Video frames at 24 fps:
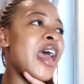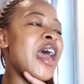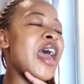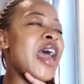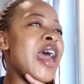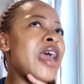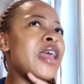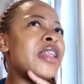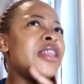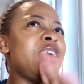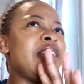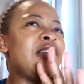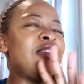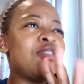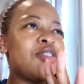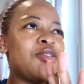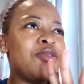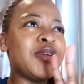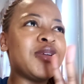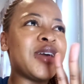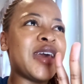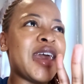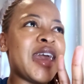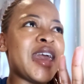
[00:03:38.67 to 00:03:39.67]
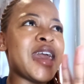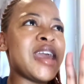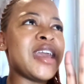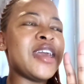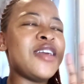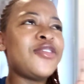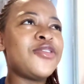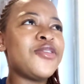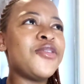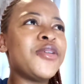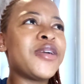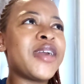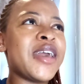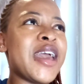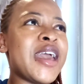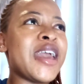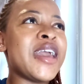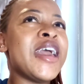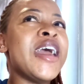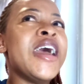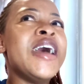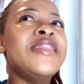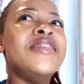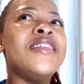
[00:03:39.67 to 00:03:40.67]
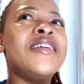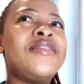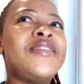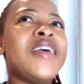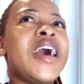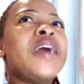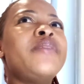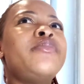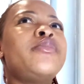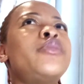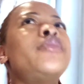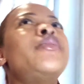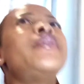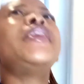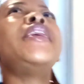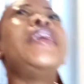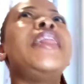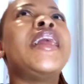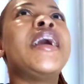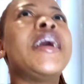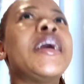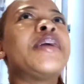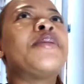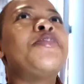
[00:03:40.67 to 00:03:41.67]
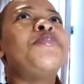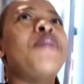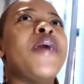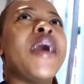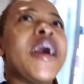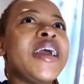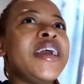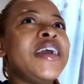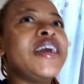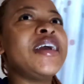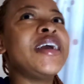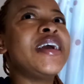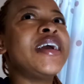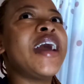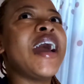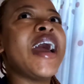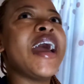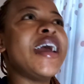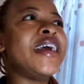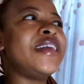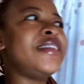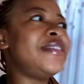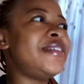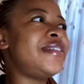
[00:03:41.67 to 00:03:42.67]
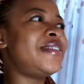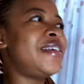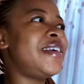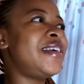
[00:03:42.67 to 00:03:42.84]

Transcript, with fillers: and it's okay it's okay the time we were like buying and